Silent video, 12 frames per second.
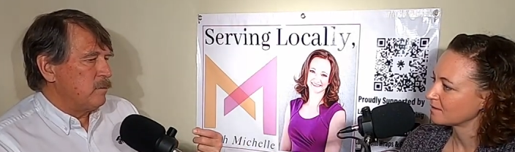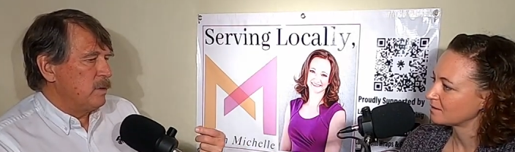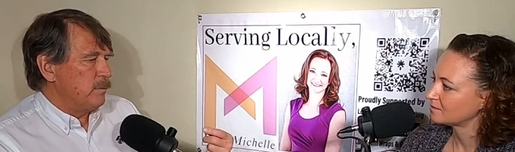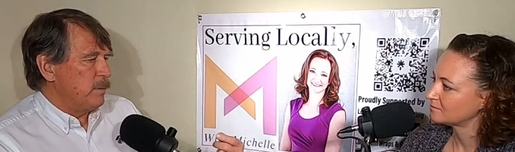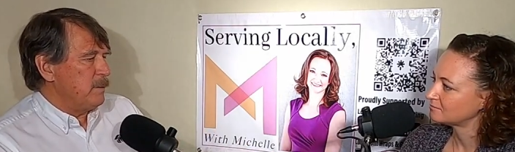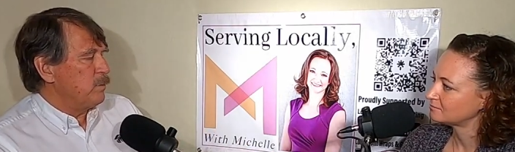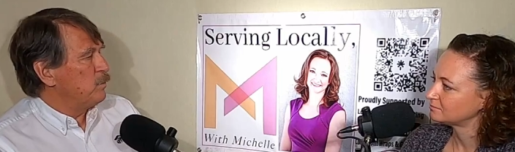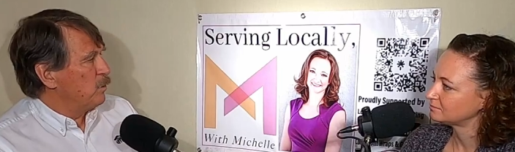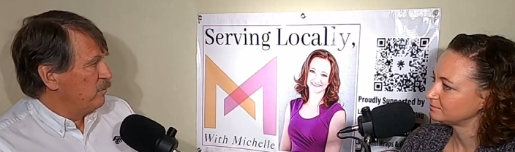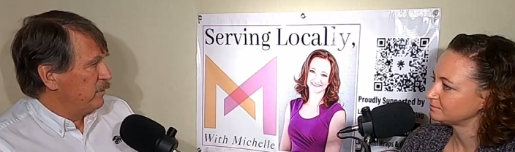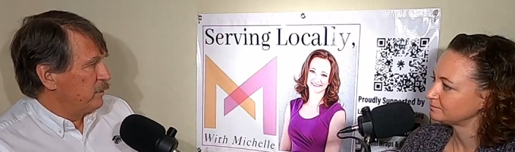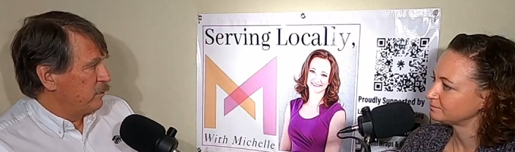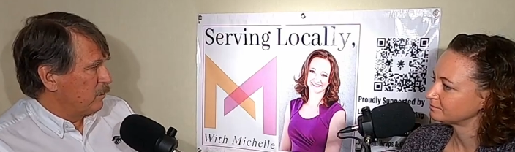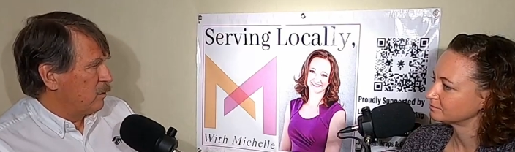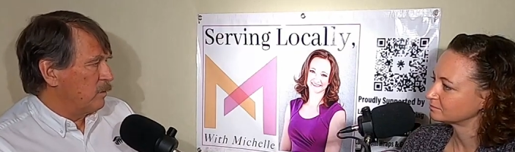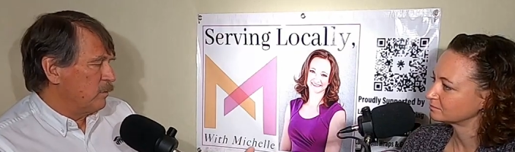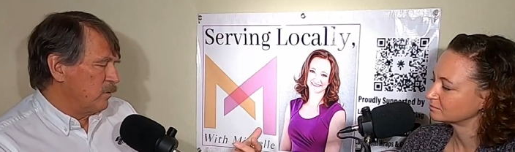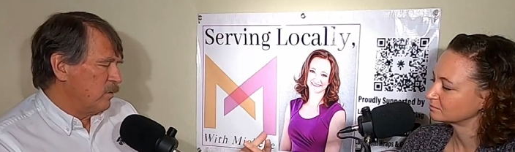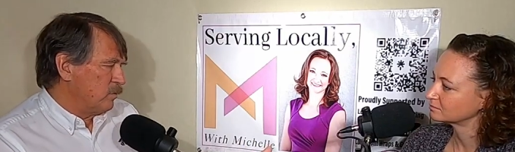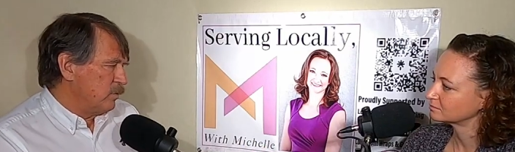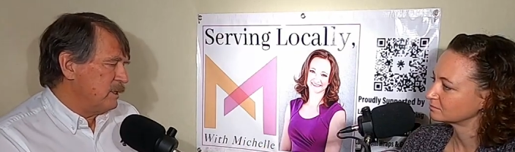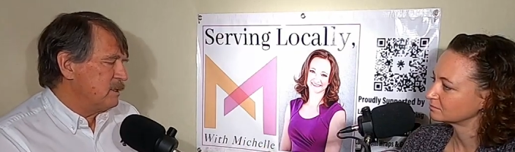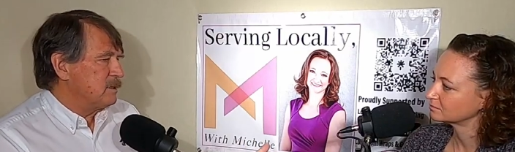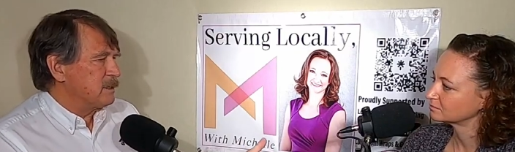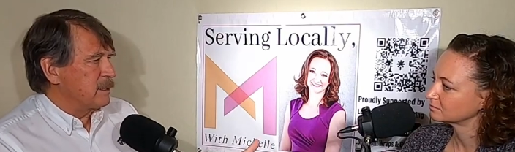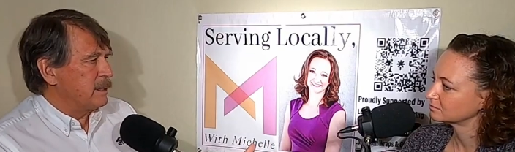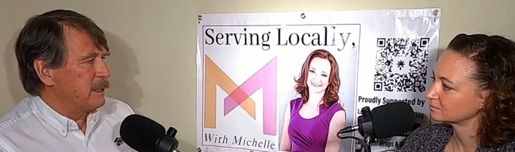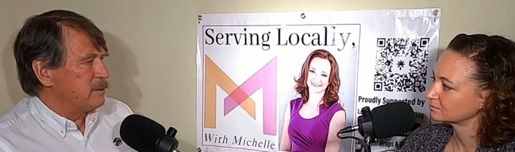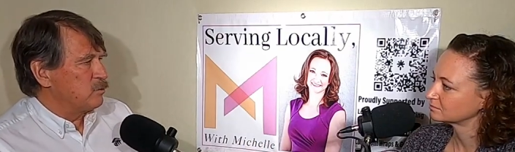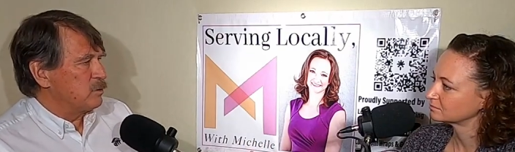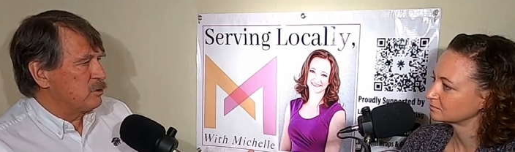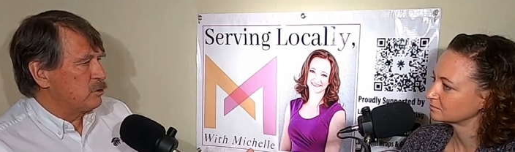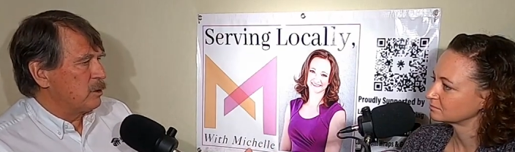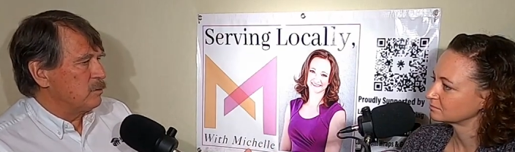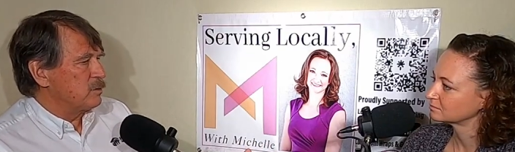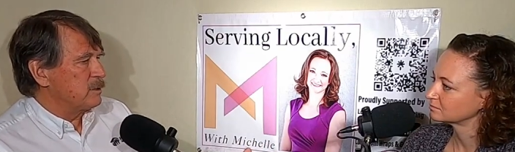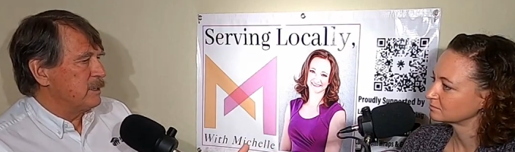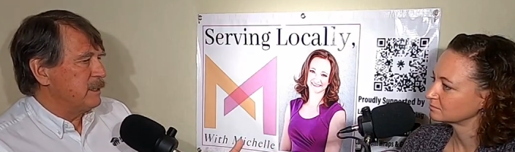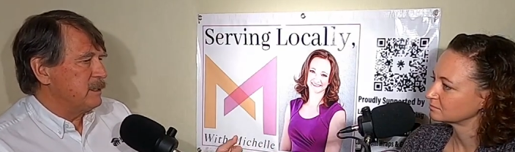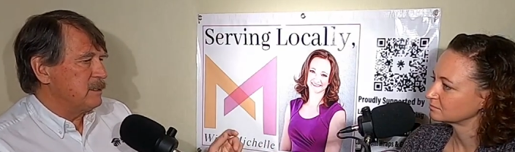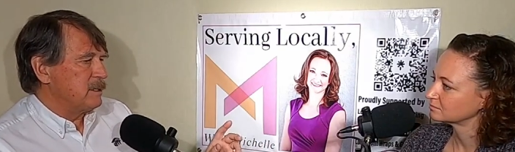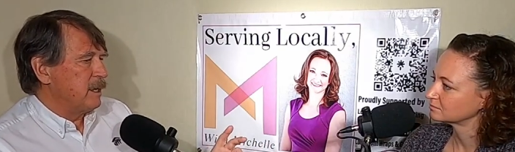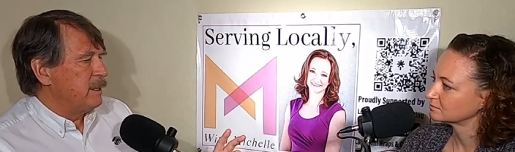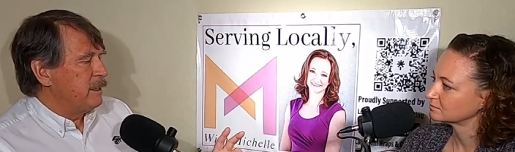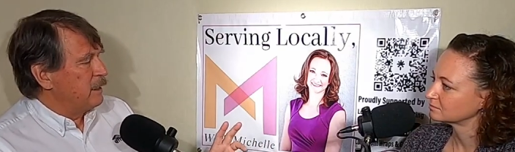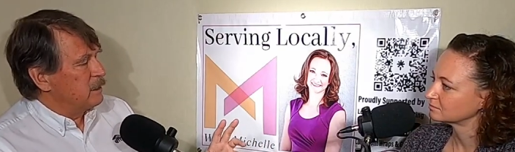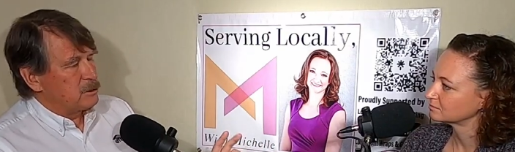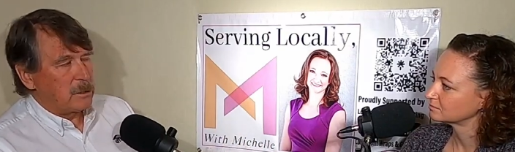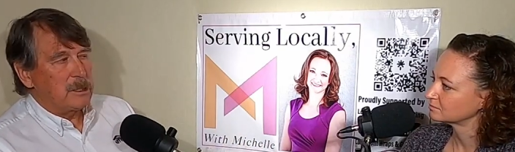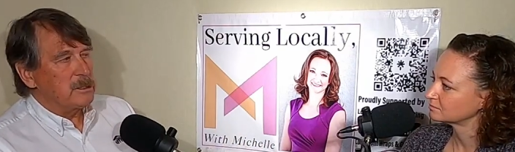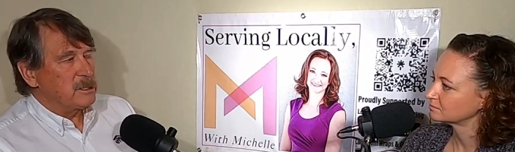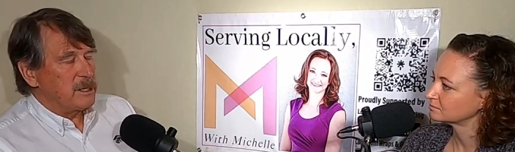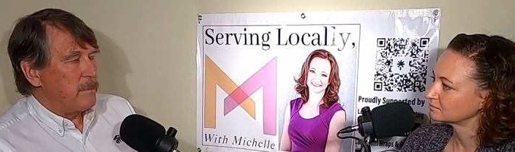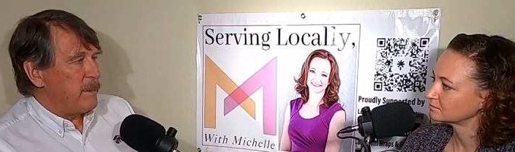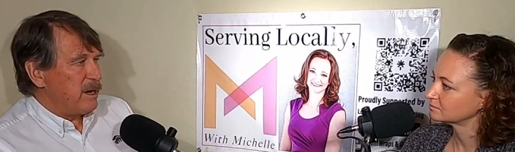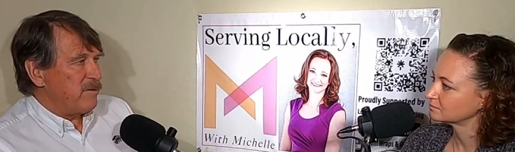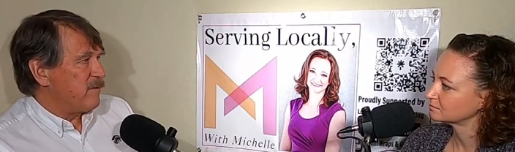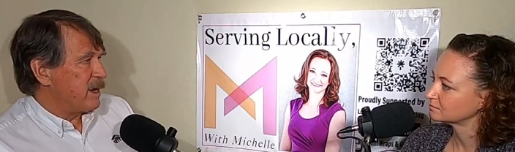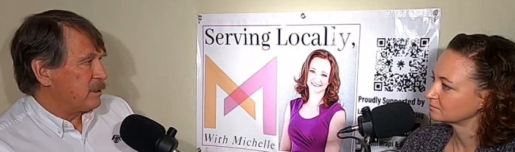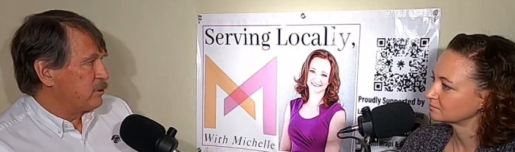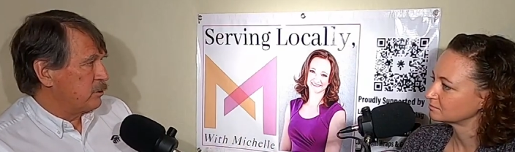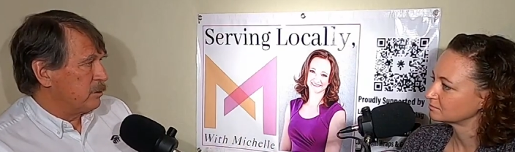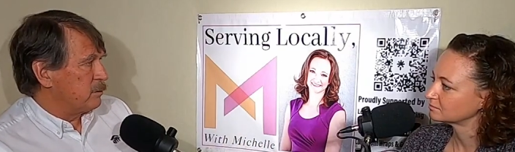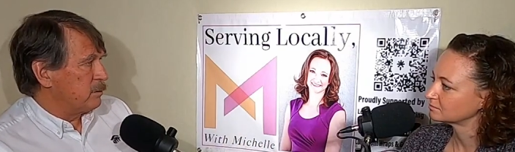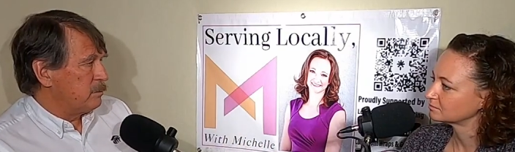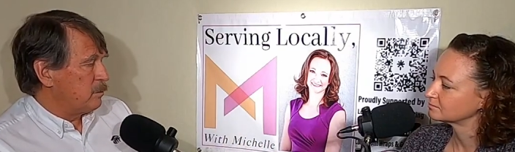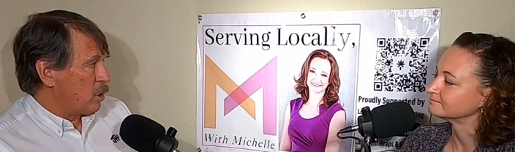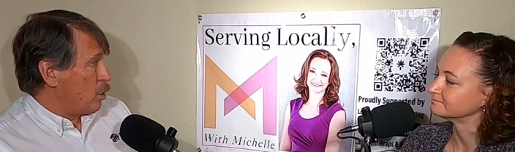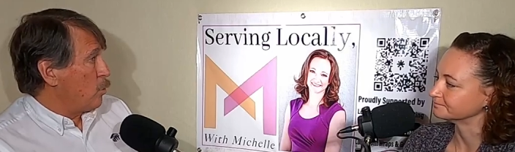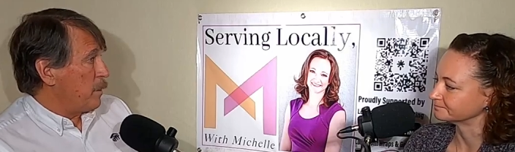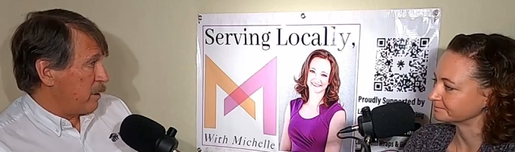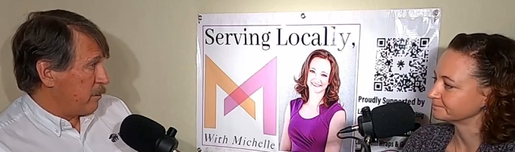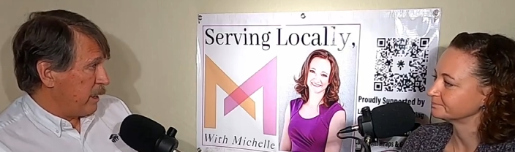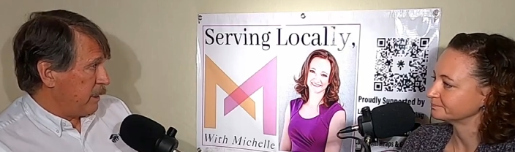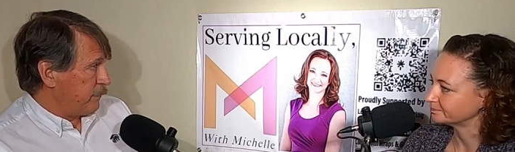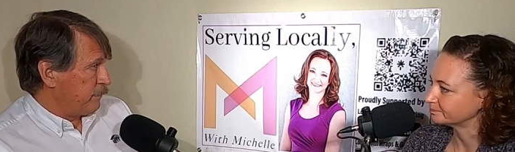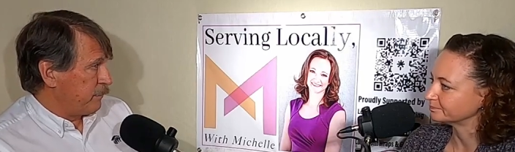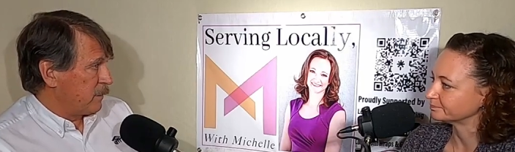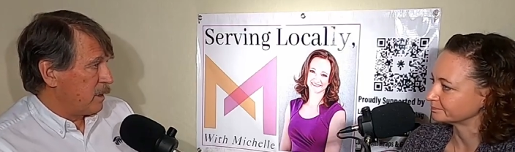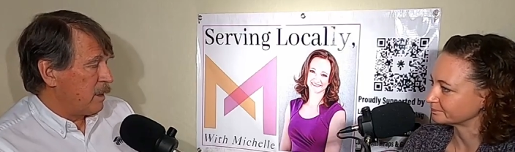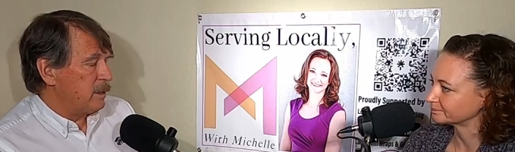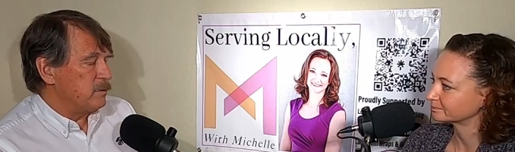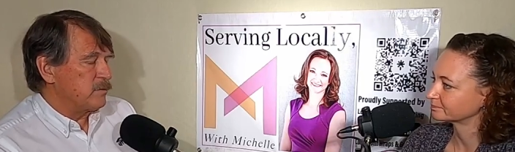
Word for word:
Speaker 1: when people move into a home, the reason the Glens was chosen is it's largely a manufactured mm -hmm. home area, mm -hmm.